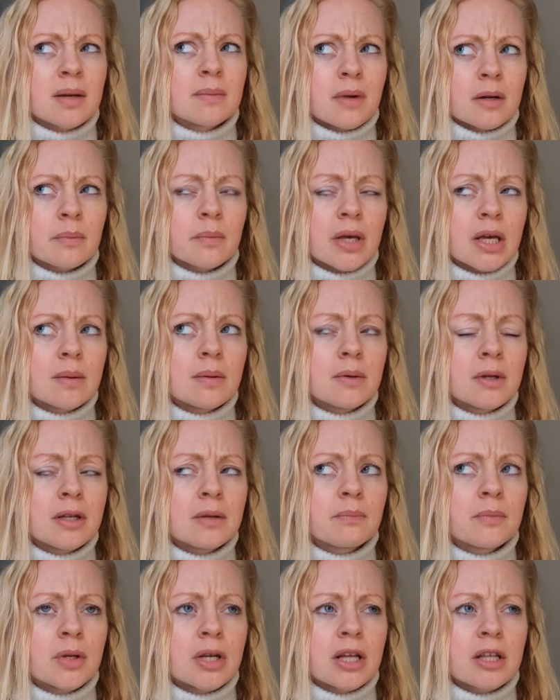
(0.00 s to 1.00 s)
It might be a
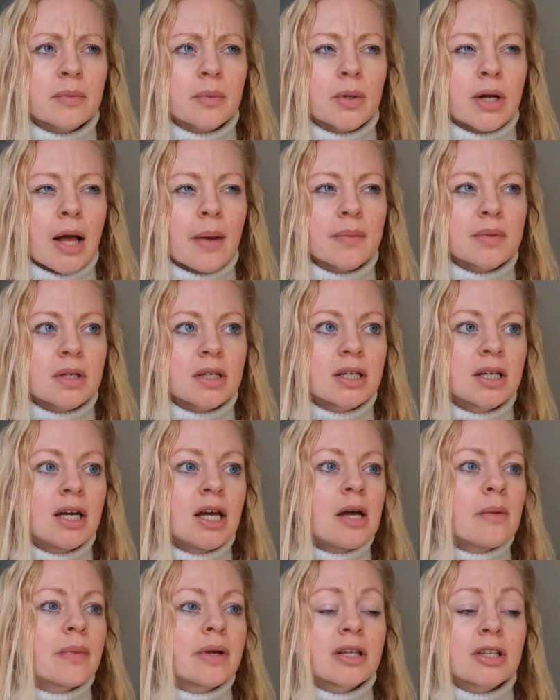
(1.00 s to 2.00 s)
municipal campsite,
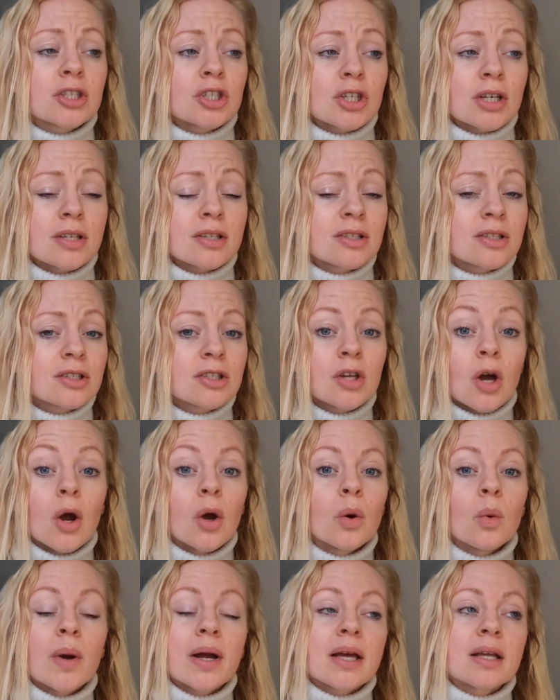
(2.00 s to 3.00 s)
but it's just
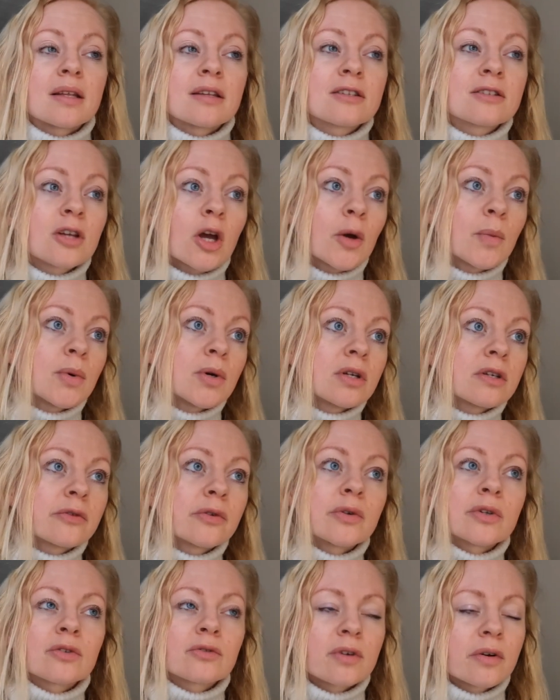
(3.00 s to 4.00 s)
so wicked. It's so
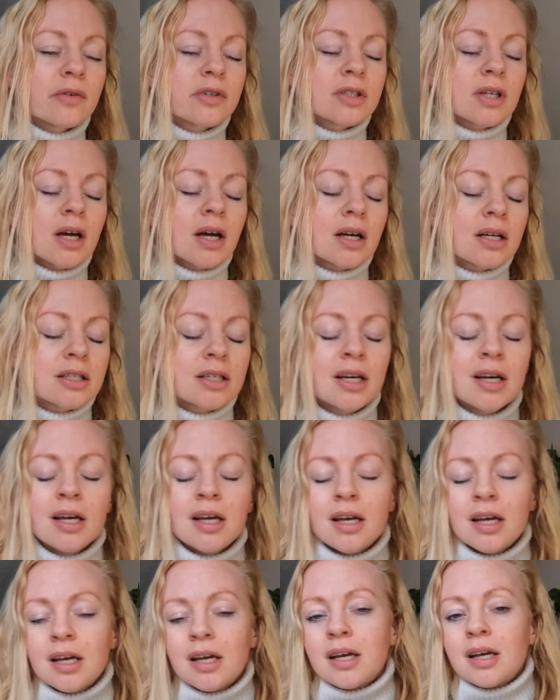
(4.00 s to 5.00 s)
beautiful. It's riverside.
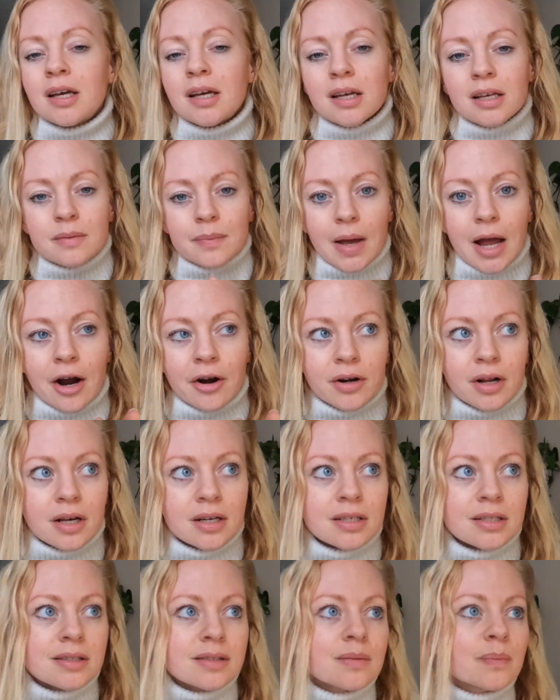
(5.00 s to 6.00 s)
It's
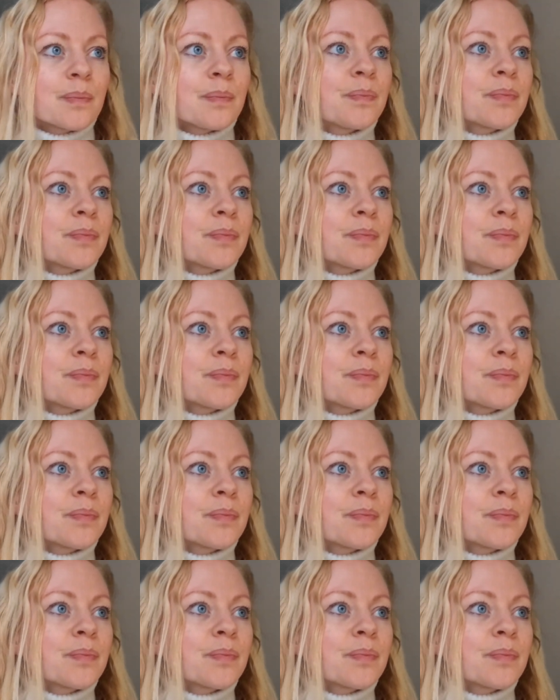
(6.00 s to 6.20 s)
paradise.